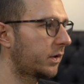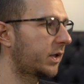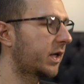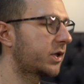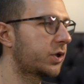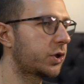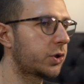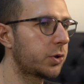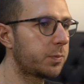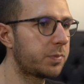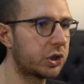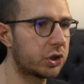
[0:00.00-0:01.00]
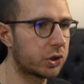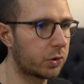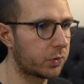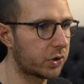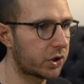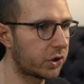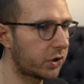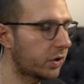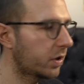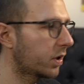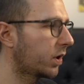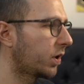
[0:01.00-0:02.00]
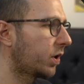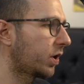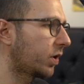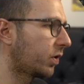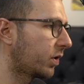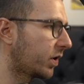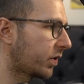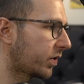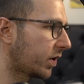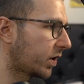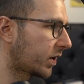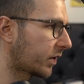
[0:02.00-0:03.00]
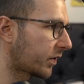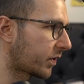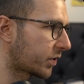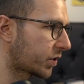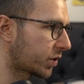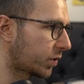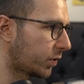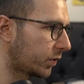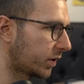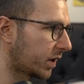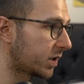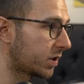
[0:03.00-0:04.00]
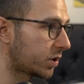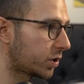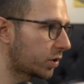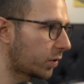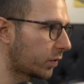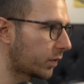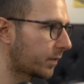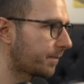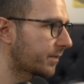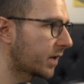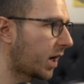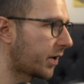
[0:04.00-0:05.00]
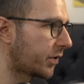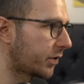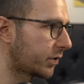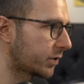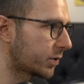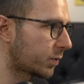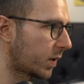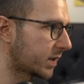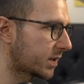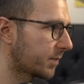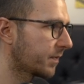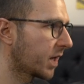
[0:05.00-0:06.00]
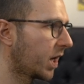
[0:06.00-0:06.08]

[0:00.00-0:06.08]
that should be shown here. The only thing that are show that is shown are those ones.